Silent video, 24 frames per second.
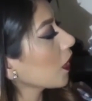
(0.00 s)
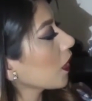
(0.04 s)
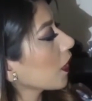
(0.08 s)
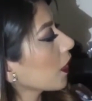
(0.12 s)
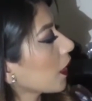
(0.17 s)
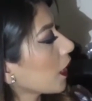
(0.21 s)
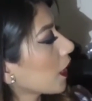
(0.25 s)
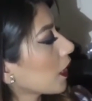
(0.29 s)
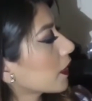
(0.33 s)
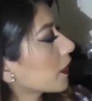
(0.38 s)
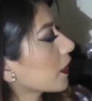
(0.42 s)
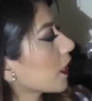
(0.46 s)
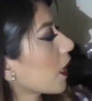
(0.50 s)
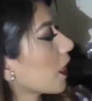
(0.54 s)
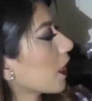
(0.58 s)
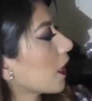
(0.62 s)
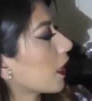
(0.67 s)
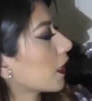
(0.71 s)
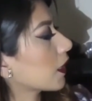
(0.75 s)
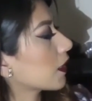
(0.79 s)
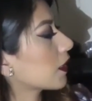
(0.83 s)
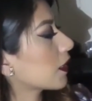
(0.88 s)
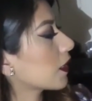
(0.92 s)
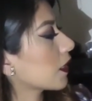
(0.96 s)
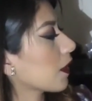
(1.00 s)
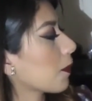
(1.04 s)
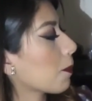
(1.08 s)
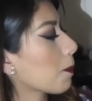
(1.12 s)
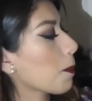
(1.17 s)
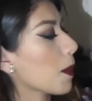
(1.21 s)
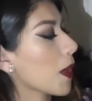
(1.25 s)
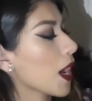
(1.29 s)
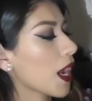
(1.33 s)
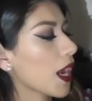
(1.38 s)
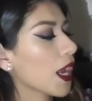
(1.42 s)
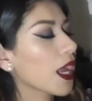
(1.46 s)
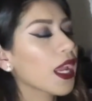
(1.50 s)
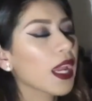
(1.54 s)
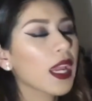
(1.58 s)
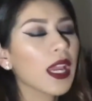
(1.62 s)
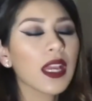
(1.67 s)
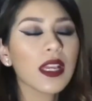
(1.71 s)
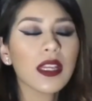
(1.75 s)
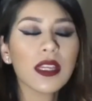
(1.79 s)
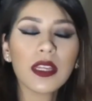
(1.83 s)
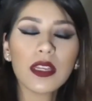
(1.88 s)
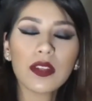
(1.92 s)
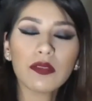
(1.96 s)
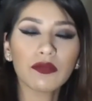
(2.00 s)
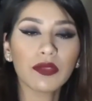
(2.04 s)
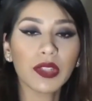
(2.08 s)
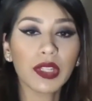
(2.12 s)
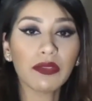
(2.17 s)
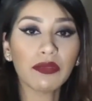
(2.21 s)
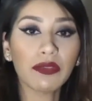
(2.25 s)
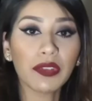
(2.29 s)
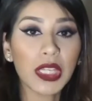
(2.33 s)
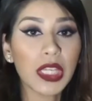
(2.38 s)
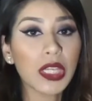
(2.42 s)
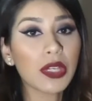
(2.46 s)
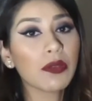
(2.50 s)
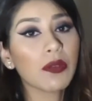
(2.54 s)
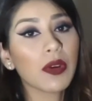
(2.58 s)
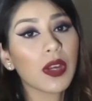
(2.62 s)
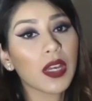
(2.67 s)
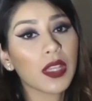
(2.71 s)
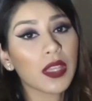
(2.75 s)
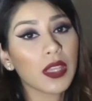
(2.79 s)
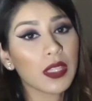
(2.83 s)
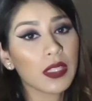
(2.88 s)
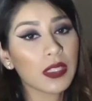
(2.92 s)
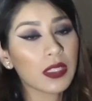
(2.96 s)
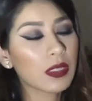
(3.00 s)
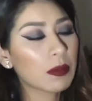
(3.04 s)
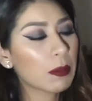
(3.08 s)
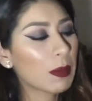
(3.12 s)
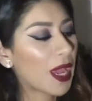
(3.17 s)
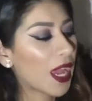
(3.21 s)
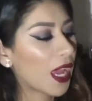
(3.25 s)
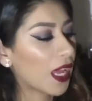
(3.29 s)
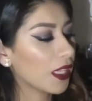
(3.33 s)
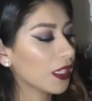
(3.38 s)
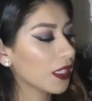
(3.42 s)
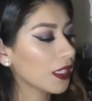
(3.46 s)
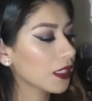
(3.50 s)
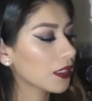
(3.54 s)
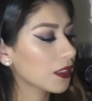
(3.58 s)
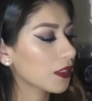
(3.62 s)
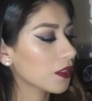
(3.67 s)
Yes, that's my review on this palette.